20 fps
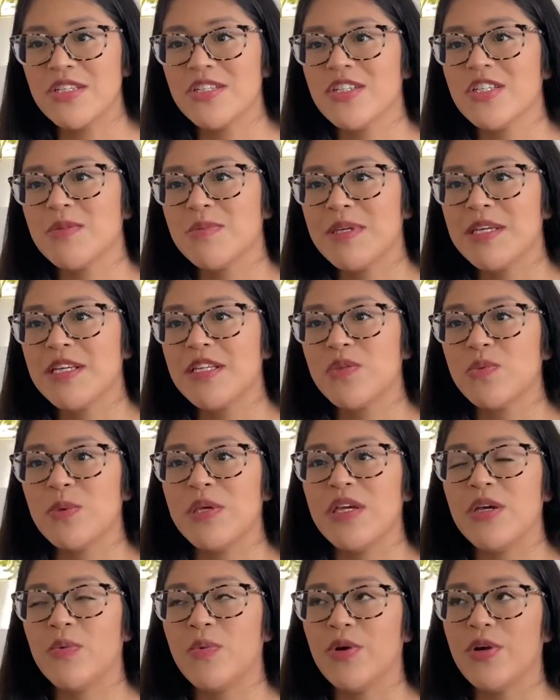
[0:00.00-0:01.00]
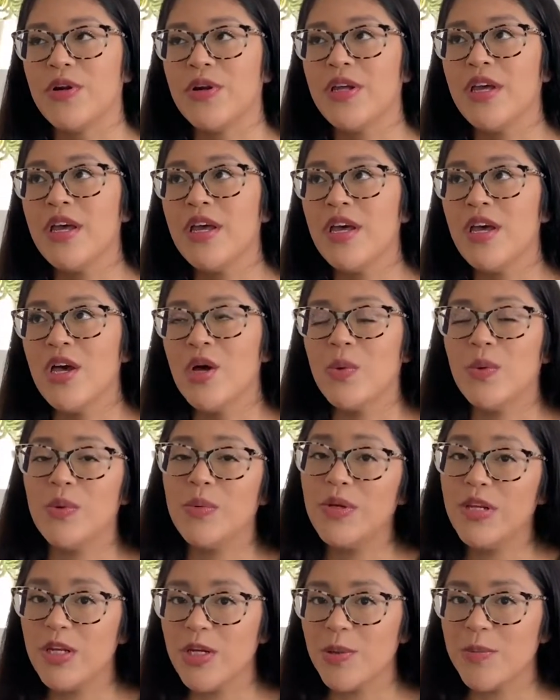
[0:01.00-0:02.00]
just because we
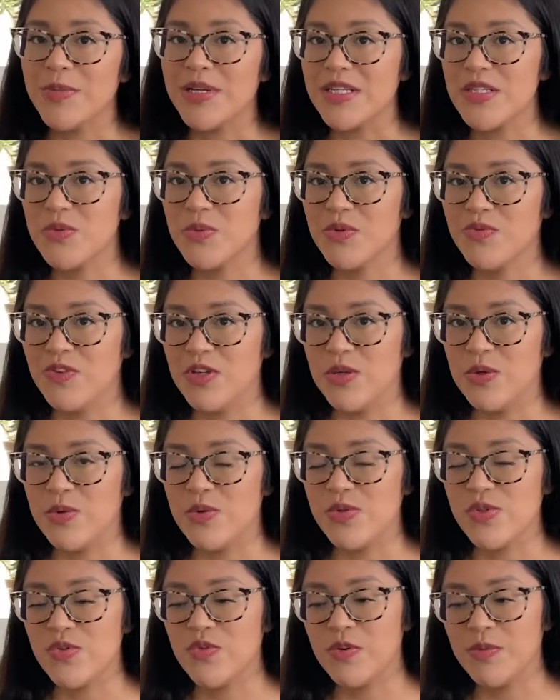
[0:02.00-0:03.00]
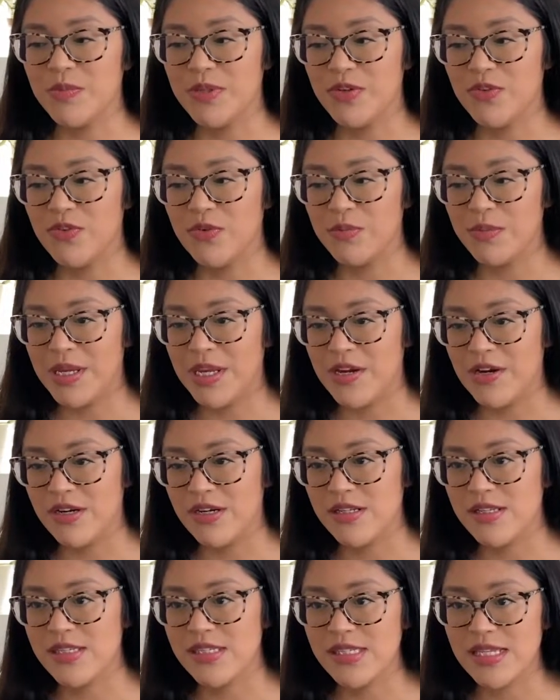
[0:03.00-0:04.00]
would hear mixed reviews from different
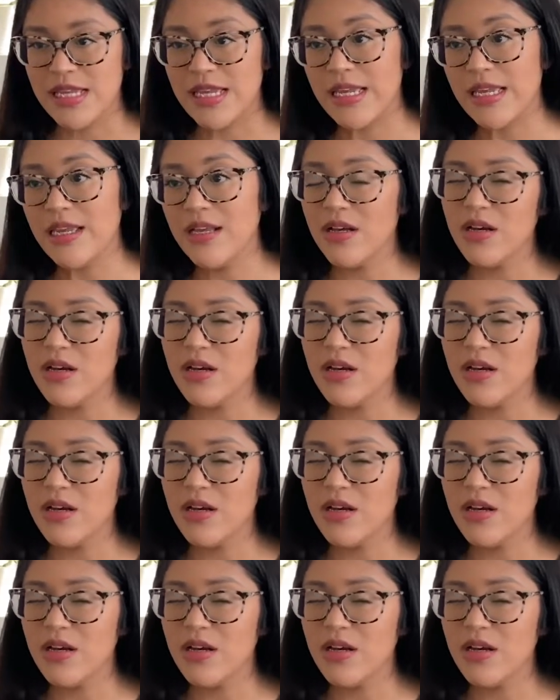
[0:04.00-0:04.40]
parents saying,